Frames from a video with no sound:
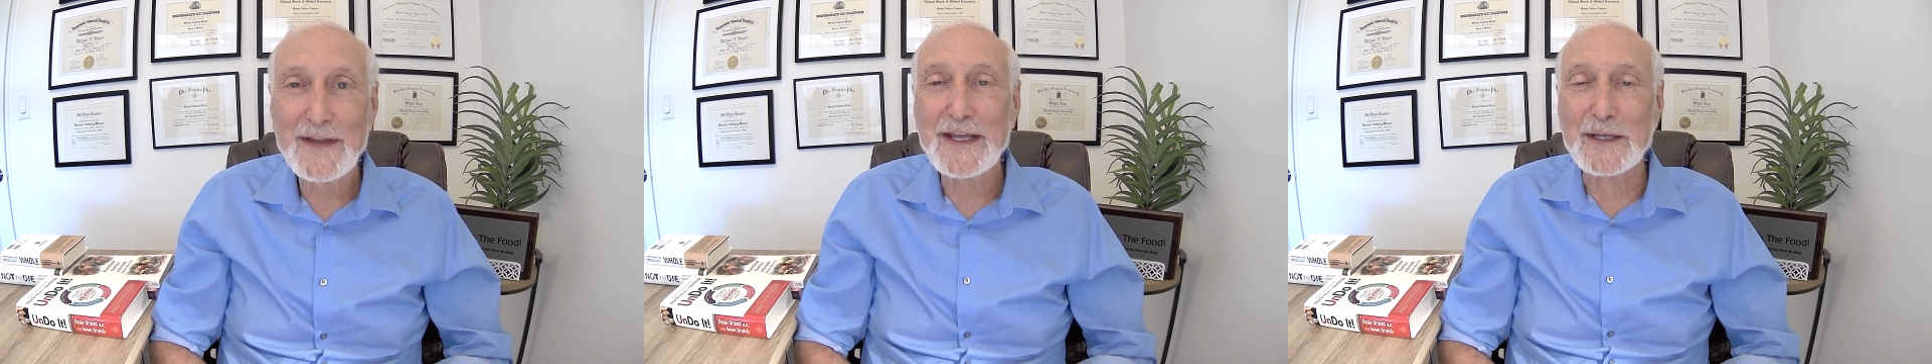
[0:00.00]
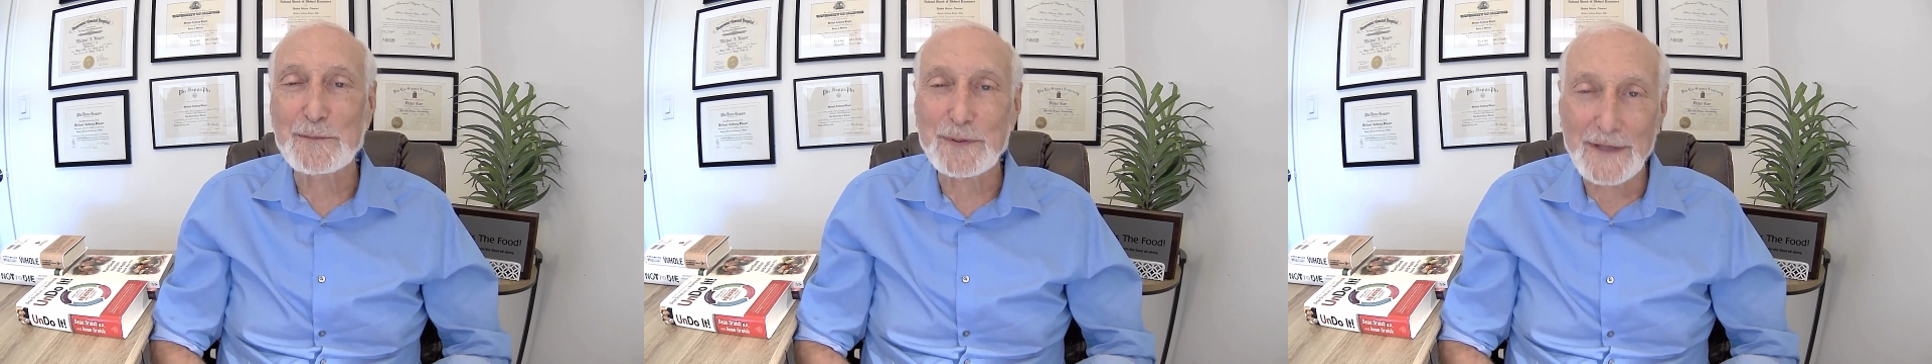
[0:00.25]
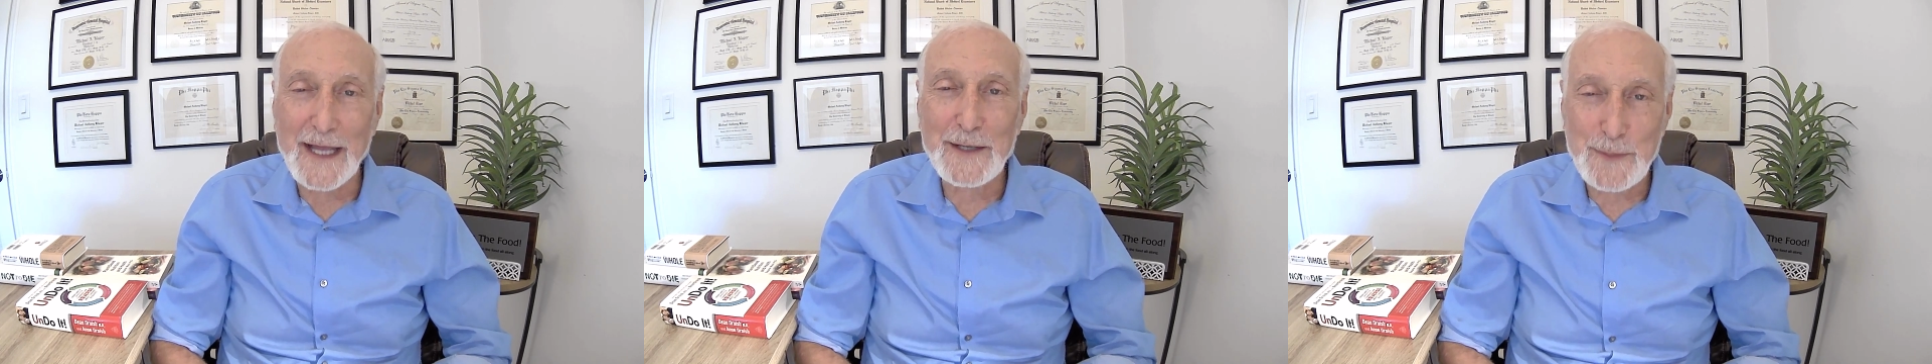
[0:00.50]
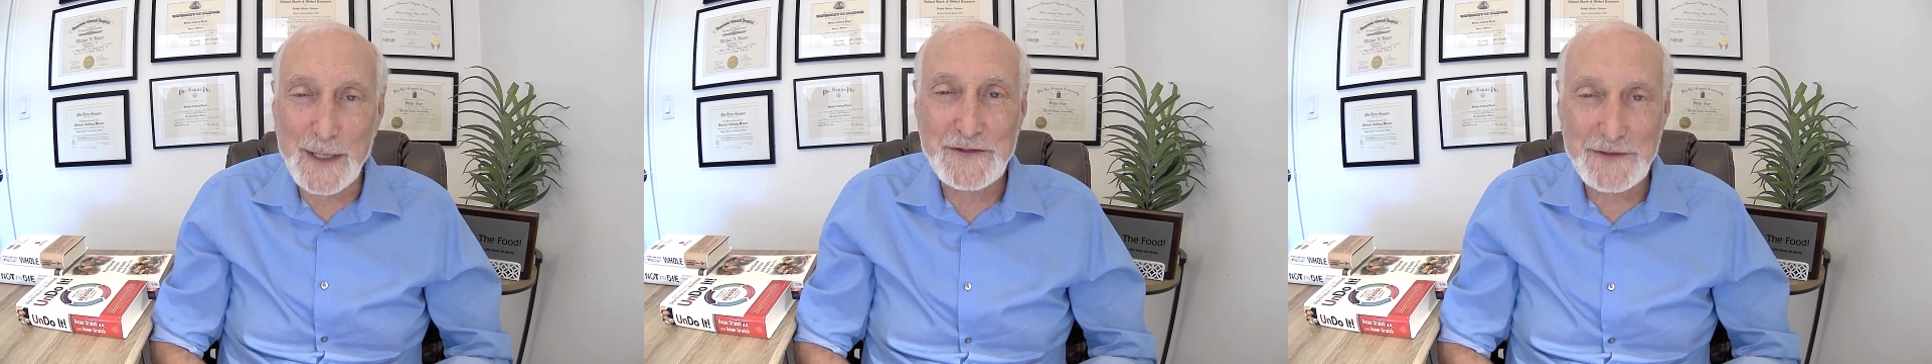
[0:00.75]
in
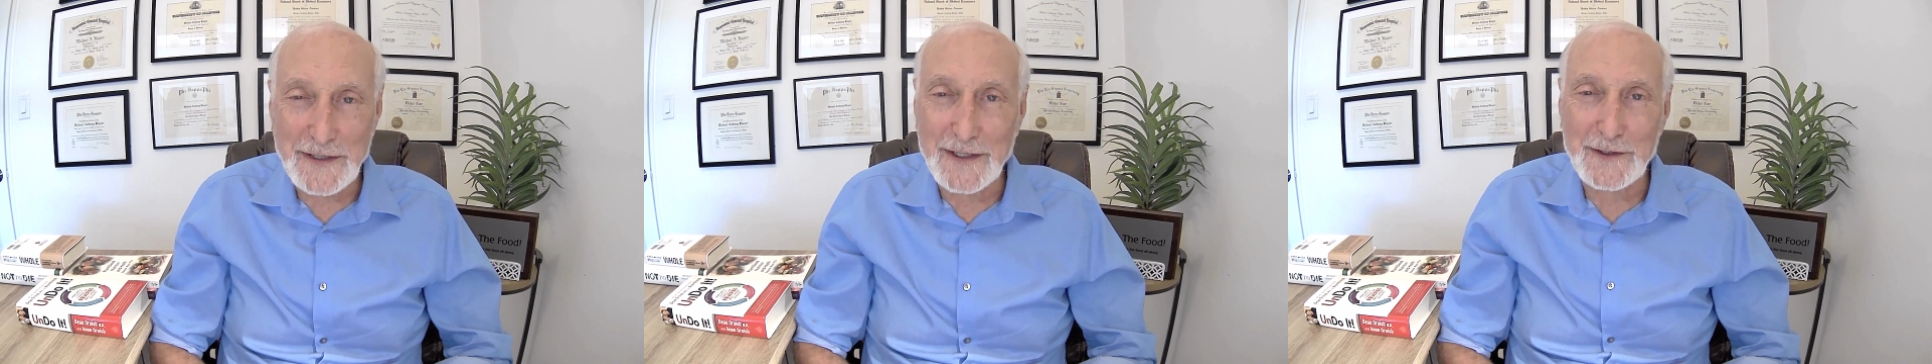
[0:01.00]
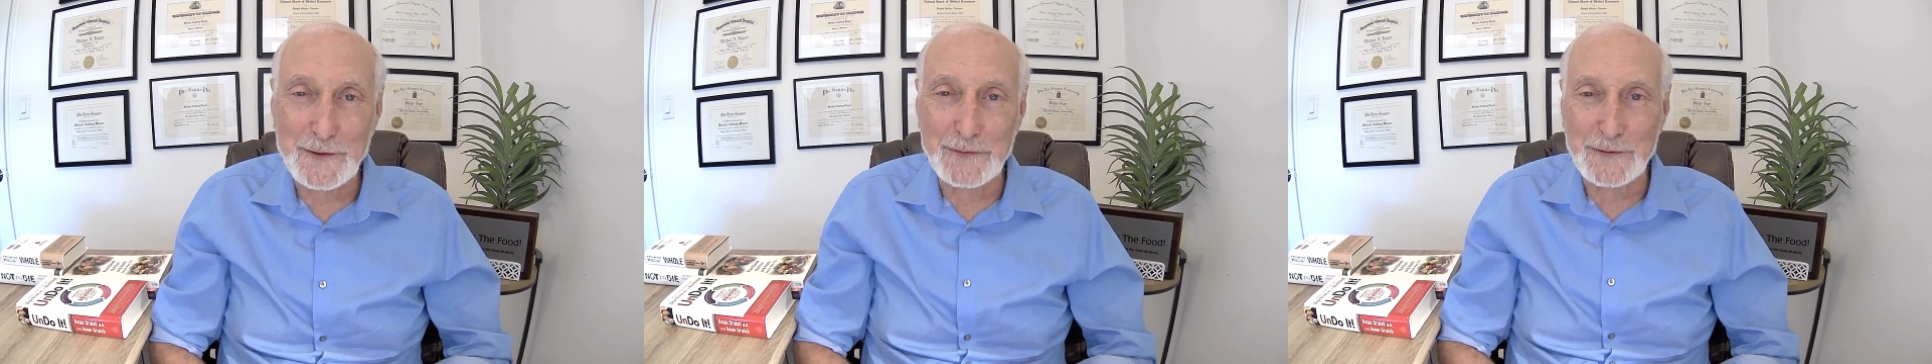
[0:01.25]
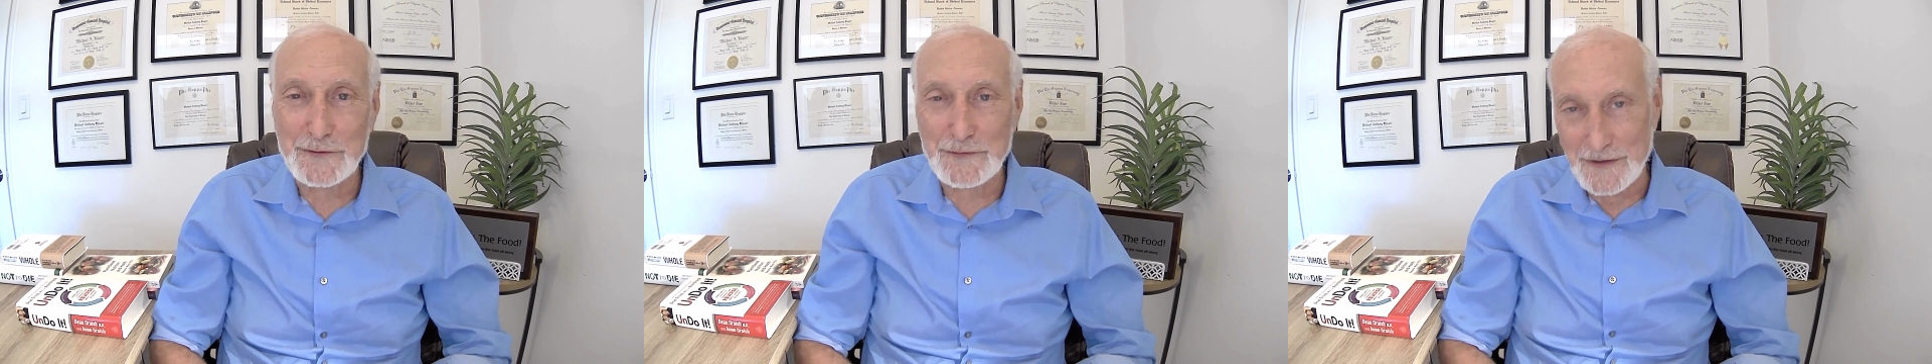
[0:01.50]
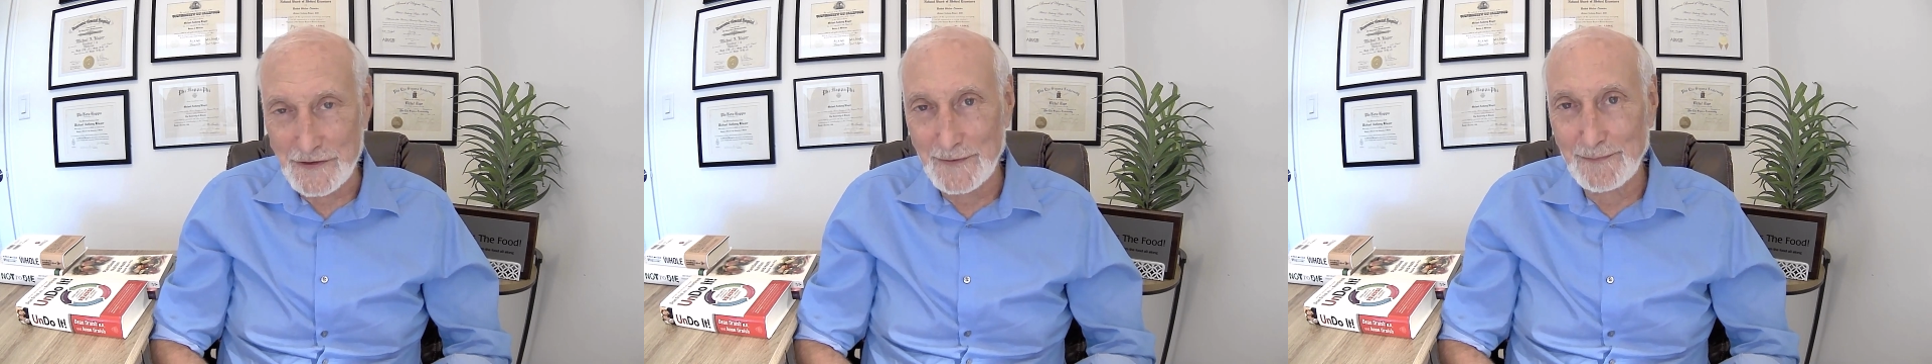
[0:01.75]
plant-based clinical
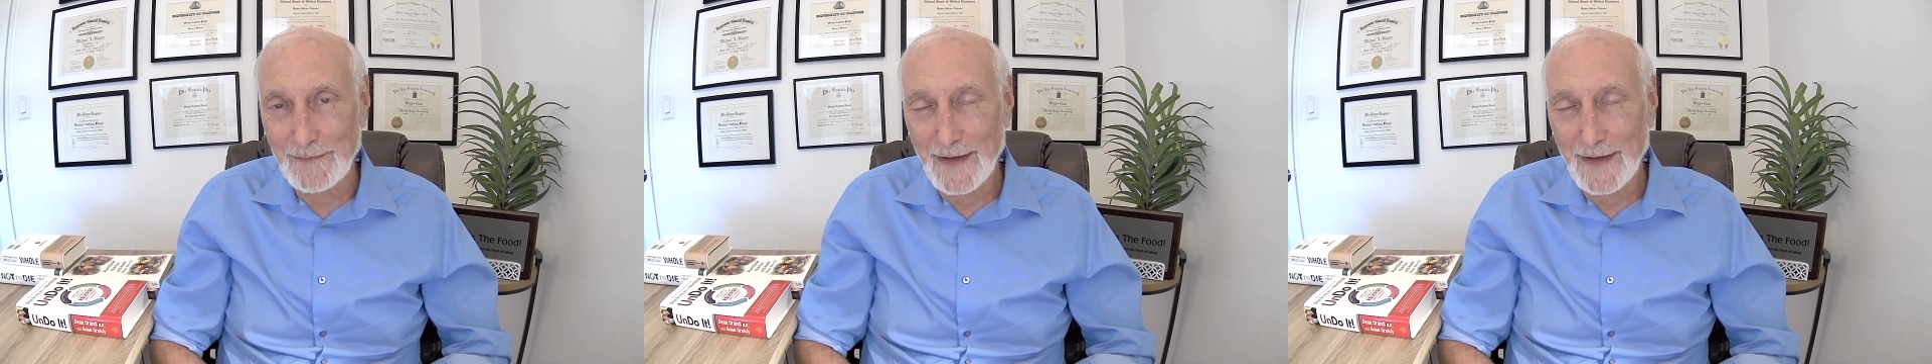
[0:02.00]
nutrition.